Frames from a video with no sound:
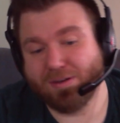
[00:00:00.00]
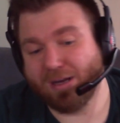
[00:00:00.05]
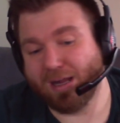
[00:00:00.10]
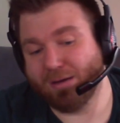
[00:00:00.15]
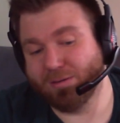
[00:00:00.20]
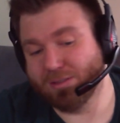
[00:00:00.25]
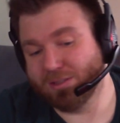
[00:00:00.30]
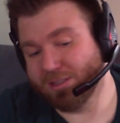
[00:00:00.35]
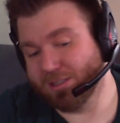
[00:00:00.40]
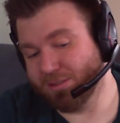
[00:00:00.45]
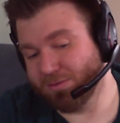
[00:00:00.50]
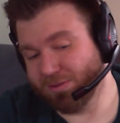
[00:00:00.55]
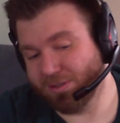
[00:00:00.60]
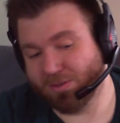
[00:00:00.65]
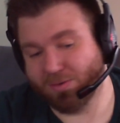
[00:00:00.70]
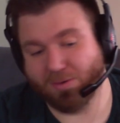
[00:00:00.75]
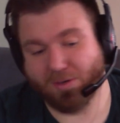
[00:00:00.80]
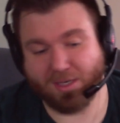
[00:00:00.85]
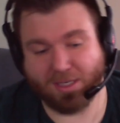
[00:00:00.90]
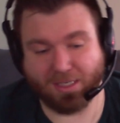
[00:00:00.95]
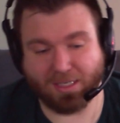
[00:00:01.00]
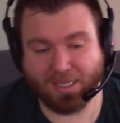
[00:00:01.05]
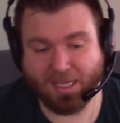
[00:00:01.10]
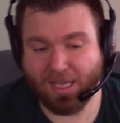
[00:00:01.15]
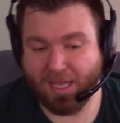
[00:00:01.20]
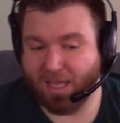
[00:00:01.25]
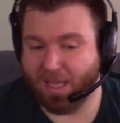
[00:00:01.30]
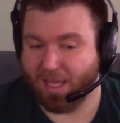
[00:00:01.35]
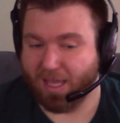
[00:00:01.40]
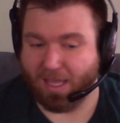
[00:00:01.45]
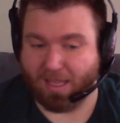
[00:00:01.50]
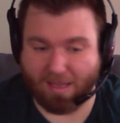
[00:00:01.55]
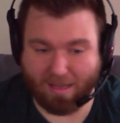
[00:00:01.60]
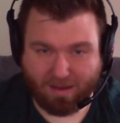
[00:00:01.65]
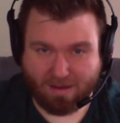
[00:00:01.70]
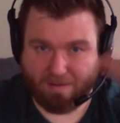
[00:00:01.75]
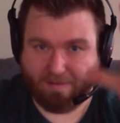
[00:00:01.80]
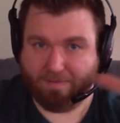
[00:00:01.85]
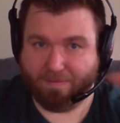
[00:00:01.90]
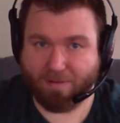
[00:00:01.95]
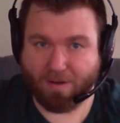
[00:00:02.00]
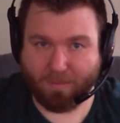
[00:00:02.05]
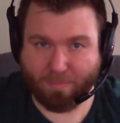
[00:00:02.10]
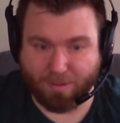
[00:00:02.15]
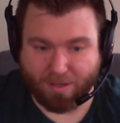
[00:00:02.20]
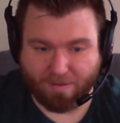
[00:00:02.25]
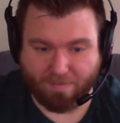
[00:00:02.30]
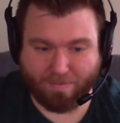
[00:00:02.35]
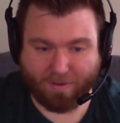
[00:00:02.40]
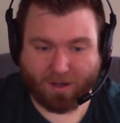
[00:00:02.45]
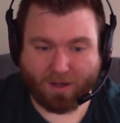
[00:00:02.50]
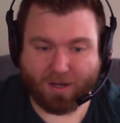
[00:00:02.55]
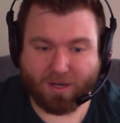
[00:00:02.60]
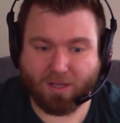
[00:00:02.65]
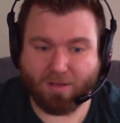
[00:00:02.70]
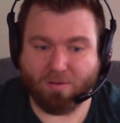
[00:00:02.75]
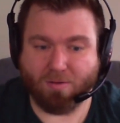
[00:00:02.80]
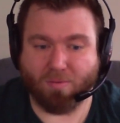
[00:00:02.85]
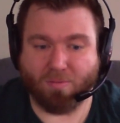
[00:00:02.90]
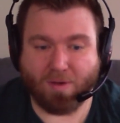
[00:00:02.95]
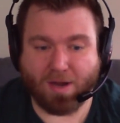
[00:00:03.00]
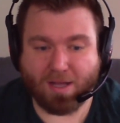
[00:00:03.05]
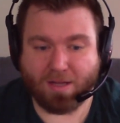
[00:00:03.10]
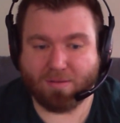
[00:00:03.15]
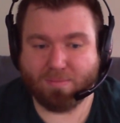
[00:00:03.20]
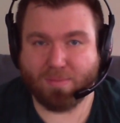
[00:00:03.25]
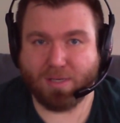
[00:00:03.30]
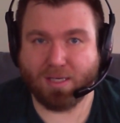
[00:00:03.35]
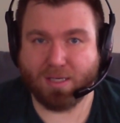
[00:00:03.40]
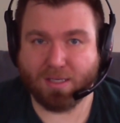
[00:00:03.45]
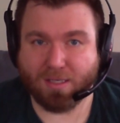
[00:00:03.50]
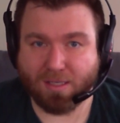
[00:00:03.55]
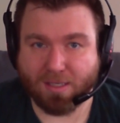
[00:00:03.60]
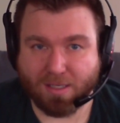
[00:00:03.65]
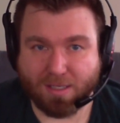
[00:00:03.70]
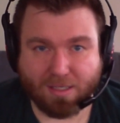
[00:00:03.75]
I was just recording every bit of audio around me.